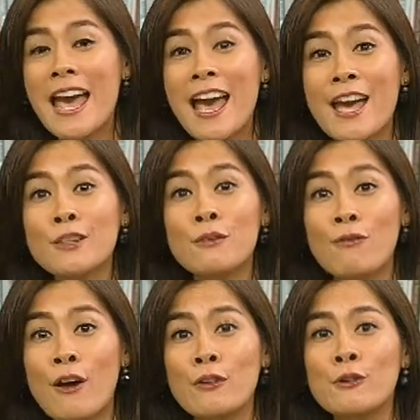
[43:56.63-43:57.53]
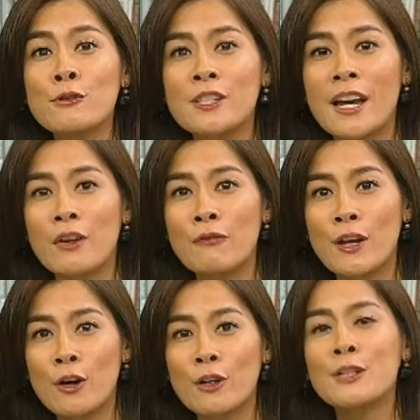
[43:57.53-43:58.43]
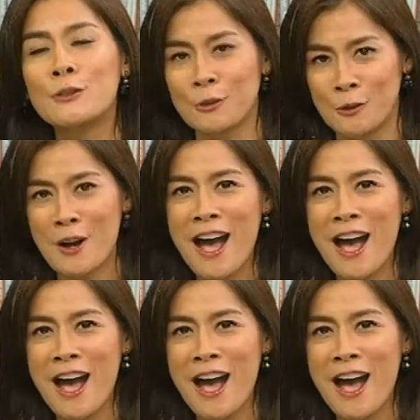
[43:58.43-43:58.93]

and to Father Luciano Felloni too.